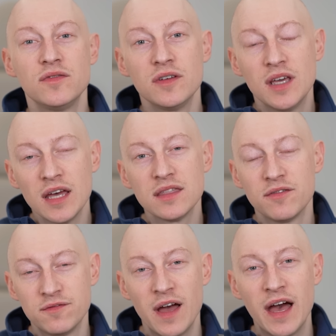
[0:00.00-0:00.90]
you get the
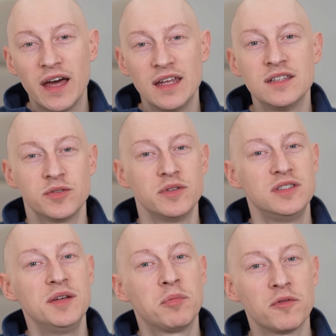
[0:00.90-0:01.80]
fat into a
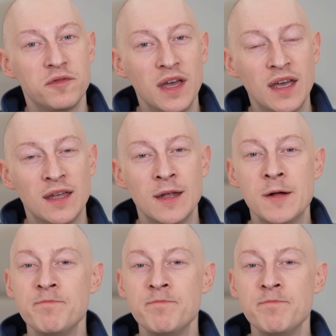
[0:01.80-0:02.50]
deeper vein,